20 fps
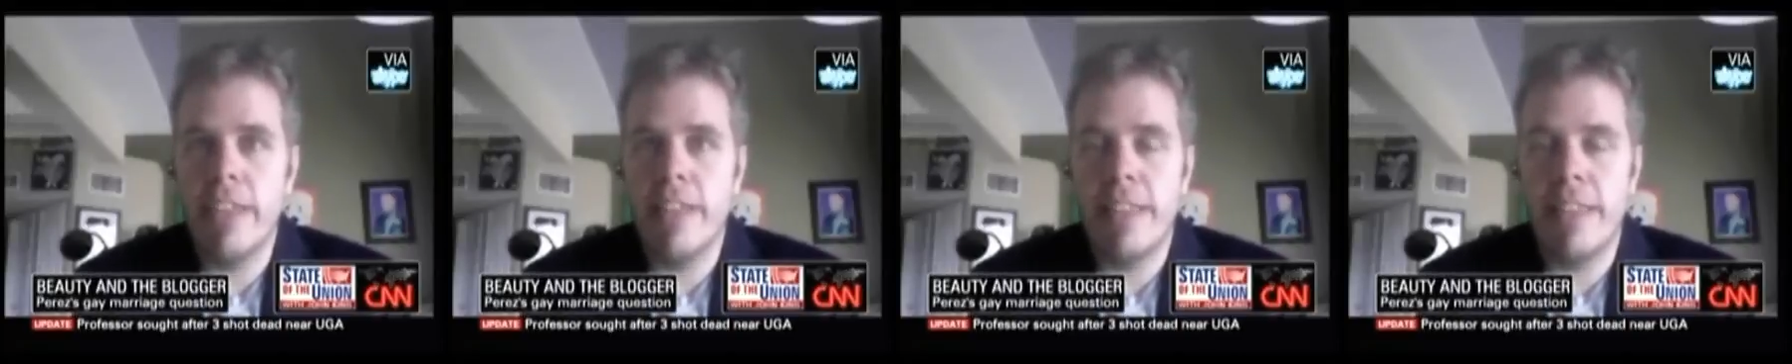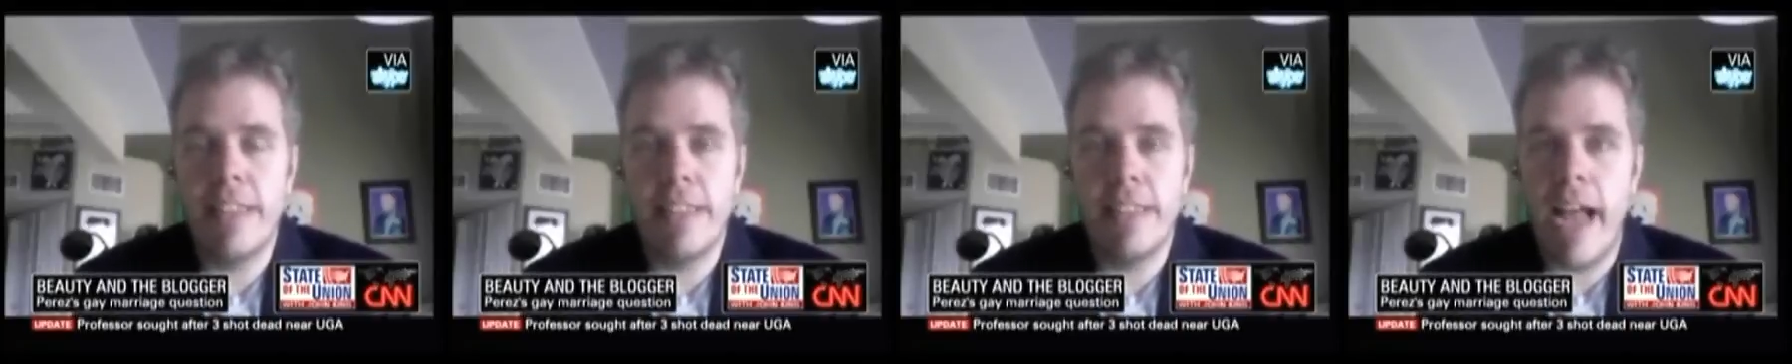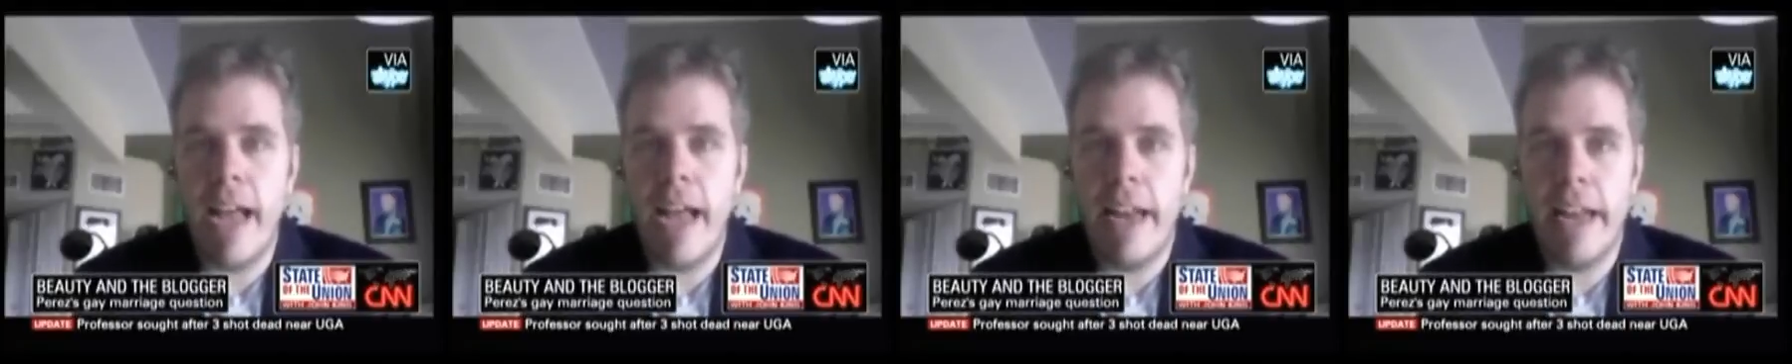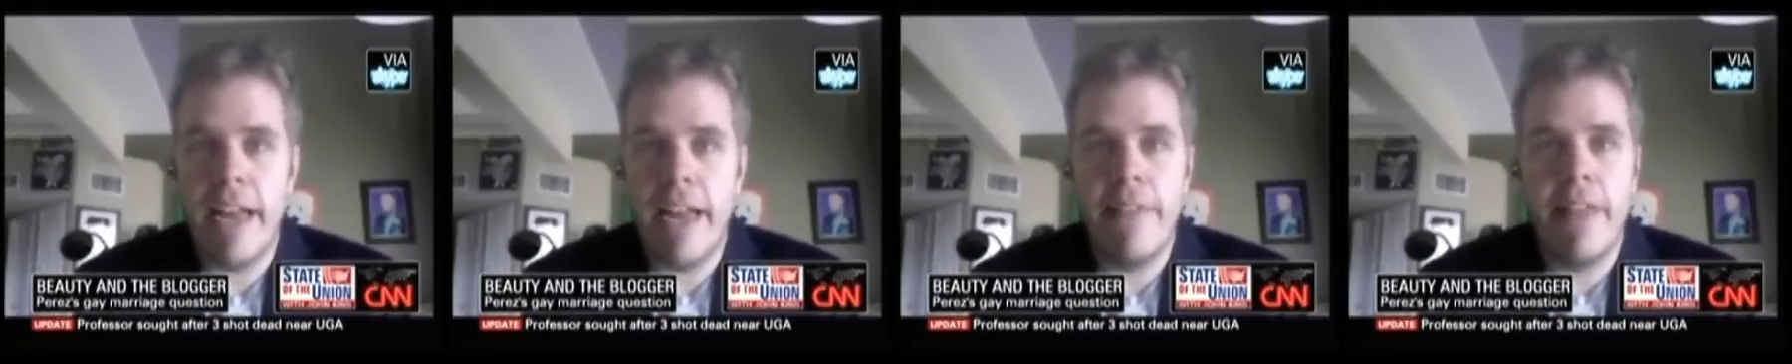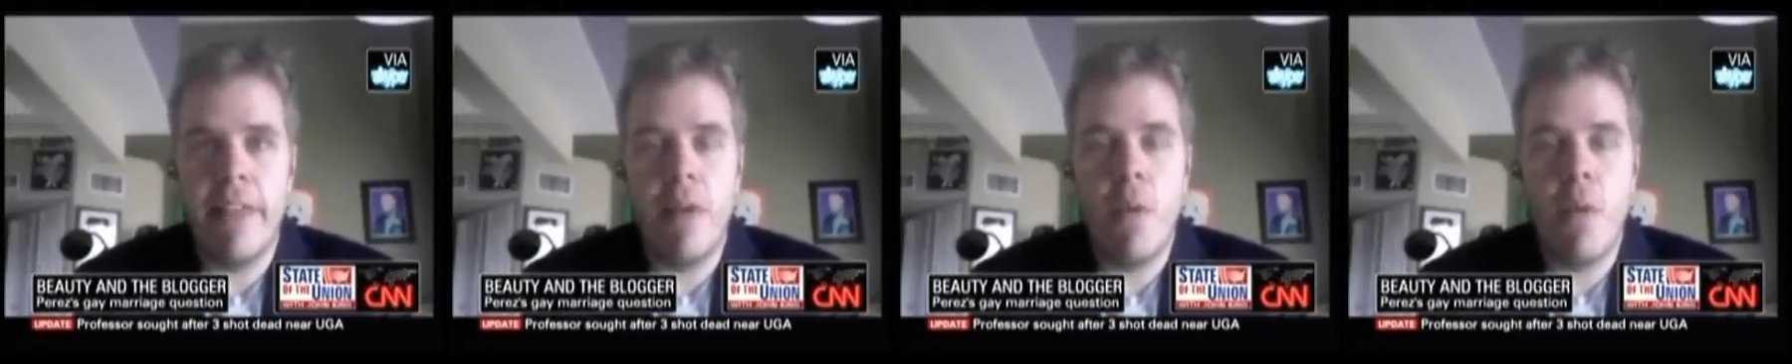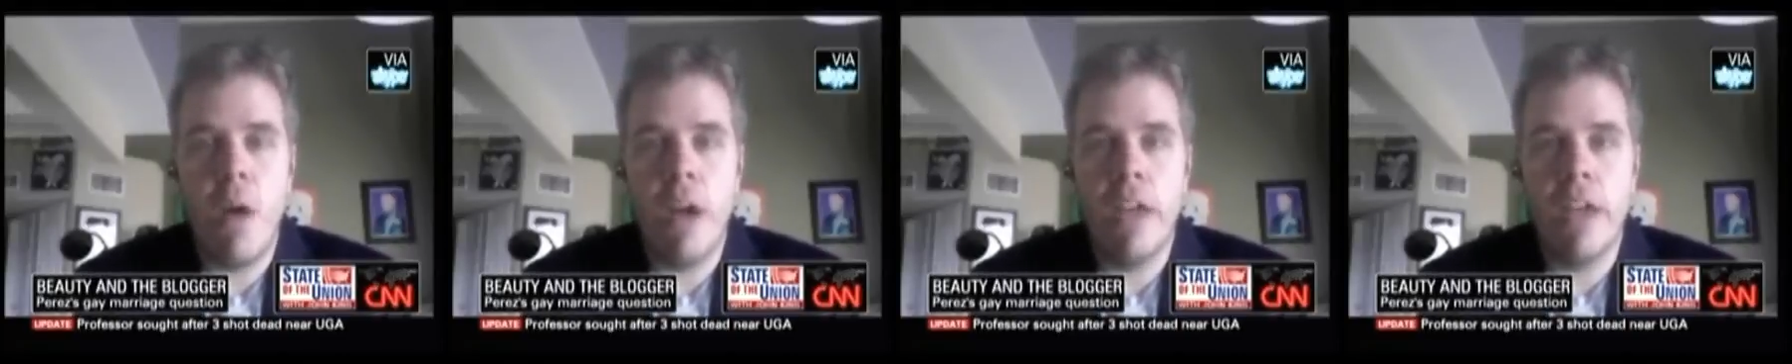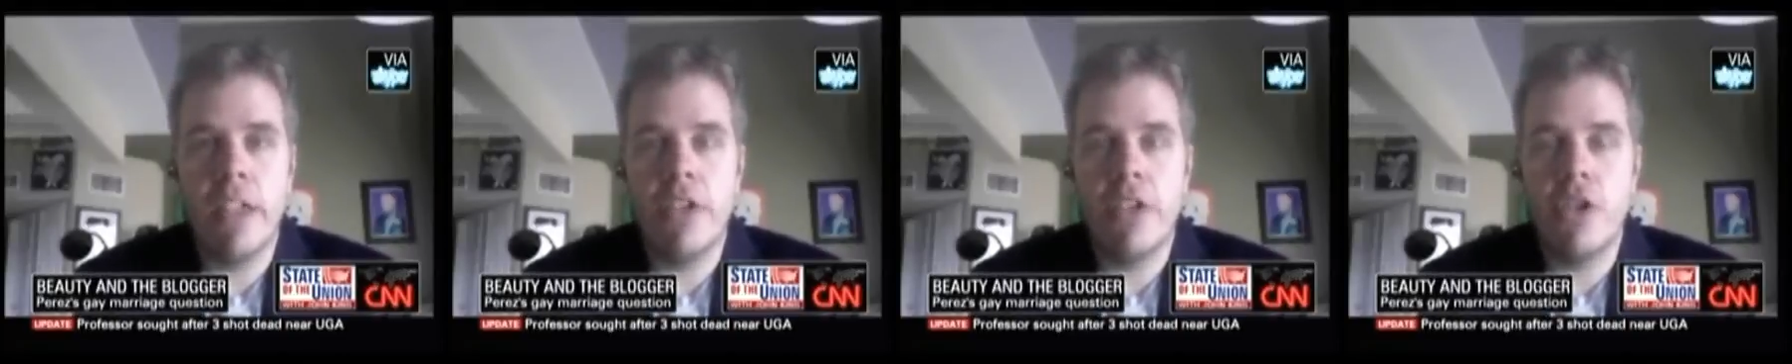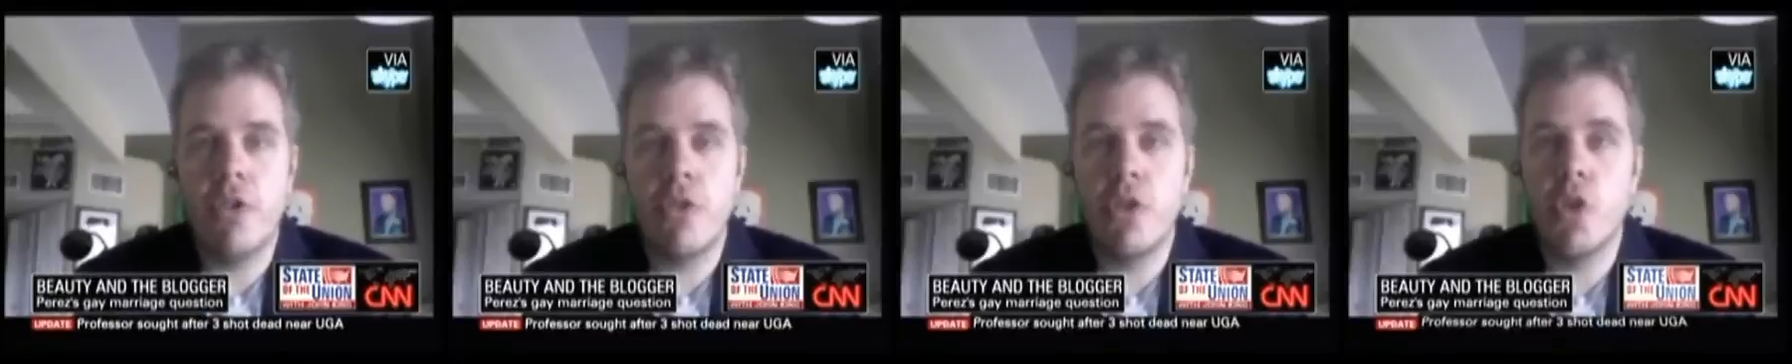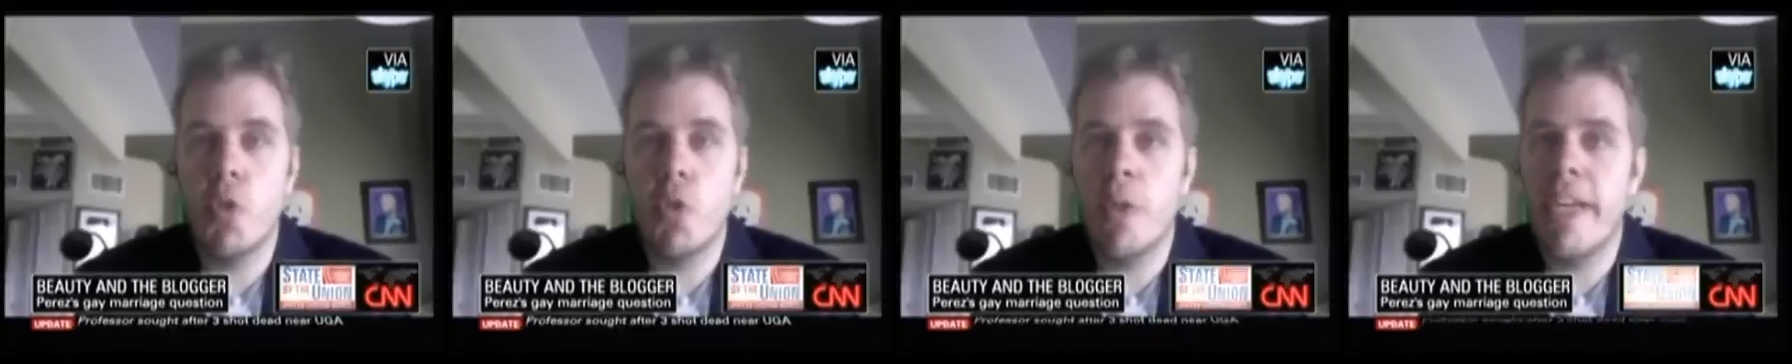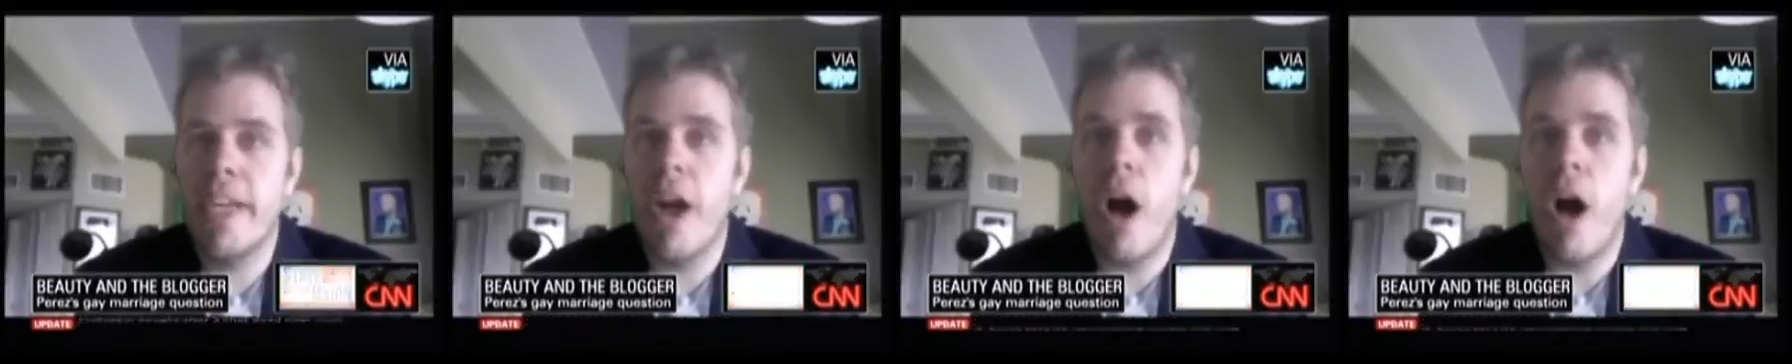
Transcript: deciding if they want to treat